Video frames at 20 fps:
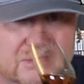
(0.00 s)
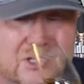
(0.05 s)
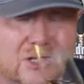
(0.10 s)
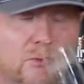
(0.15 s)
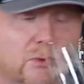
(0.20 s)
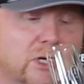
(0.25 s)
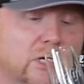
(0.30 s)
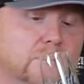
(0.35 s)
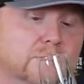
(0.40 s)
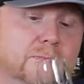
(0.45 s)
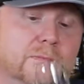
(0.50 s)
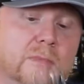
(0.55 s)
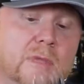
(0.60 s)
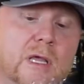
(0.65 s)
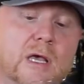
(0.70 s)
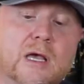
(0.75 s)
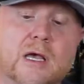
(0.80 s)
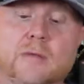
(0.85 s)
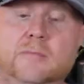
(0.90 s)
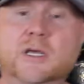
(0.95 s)
Well,
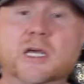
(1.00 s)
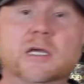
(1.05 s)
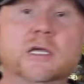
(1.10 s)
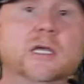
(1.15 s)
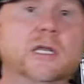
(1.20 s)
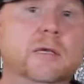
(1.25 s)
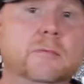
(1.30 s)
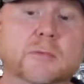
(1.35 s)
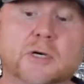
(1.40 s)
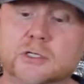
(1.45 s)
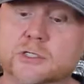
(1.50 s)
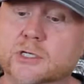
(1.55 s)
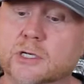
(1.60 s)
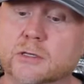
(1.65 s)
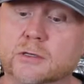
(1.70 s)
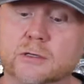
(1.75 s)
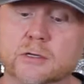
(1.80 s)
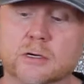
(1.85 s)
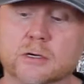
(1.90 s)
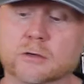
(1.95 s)
I'm not getting much on
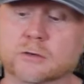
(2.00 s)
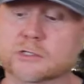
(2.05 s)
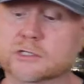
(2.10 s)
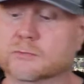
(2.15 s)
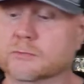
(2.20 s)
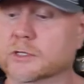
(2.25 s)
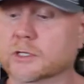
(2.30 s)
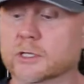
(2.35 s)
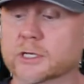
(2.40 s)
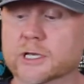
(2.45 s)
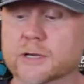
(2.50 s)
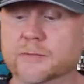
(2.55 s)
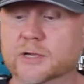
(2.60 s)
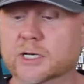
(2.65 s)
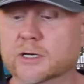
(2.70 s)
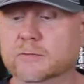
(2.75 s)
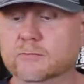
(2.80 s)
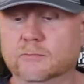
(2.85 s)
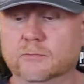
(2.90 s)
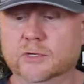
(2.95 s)
the nose, really. I
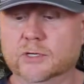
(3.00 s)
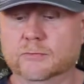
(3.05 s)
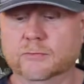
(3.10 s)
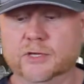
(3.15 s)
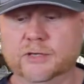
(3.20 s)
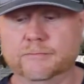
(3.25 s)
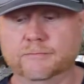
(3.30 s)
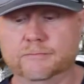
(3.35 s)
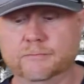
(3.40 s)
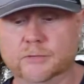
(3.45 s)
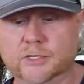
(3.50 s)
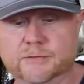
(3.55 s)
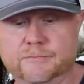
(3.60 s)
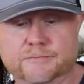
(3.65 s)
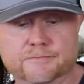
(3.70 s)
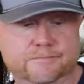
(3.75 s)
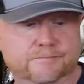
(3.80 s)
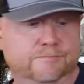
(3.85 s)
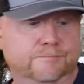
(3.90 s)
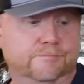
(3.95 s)
mean, we
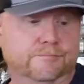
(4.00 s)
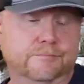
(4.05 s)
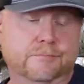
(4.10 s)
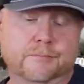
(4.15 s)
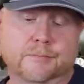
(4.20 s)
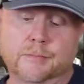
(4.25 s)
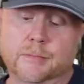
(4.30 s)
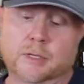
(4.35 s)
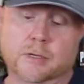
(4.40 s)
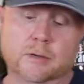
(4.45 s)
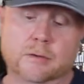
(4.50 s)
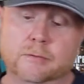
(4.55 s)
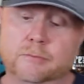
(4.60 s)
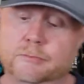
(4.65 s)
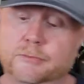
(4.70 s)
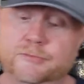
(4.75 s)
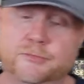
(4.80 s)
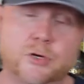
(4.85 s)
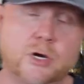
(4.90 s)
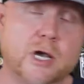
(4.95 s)

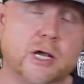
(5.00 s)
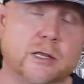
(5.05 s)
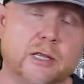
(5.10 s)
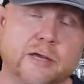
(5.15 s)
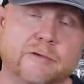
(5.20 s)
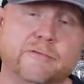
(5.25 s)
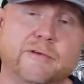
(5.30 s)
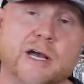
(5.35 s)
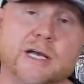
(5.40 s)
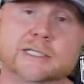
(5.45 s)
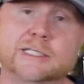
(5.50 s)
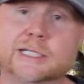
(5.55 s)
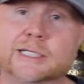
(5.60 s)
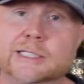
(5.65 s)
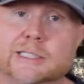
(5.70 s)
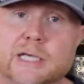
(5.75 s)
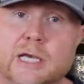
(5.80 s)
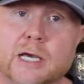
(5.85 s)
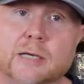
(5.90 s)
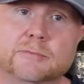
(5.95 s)
tried like 5-6
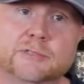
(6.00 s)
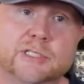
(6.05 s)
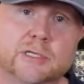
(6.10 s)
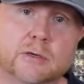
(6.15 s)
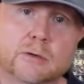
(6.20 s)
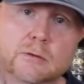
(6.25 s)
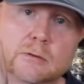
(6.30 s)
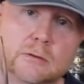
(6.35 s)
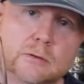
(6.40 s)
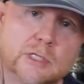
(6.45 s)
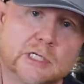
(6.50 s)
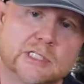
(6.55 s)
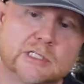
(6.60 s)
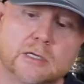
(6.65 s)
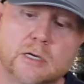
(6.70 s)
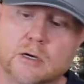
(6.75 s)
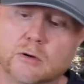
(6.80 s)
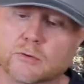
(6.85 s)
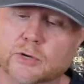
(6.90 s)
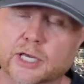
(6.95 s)
times, so let's
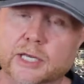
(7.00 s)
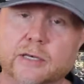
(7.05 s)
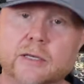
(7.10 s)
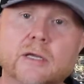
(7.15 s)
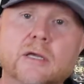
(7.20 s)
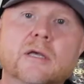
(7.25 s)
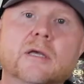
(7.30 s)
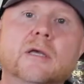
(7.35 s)
go in.